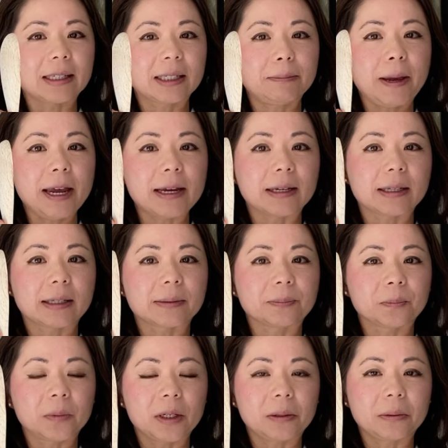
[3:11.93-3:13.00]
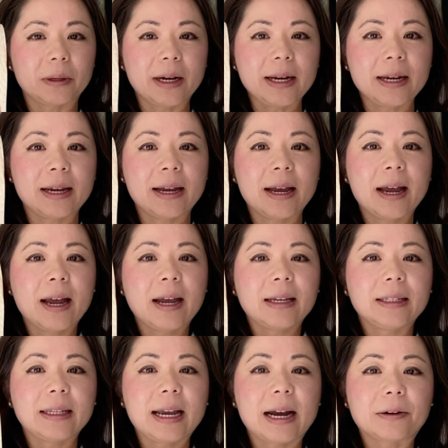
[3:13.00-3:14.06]
space. All right.
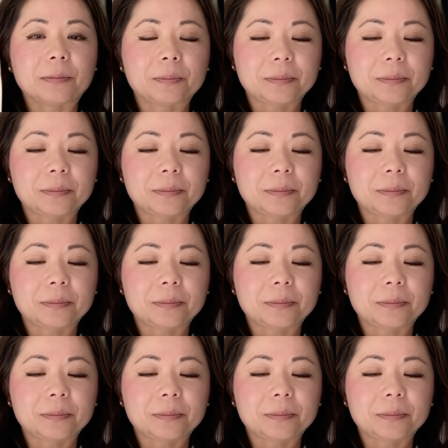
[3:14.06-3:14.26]
Now,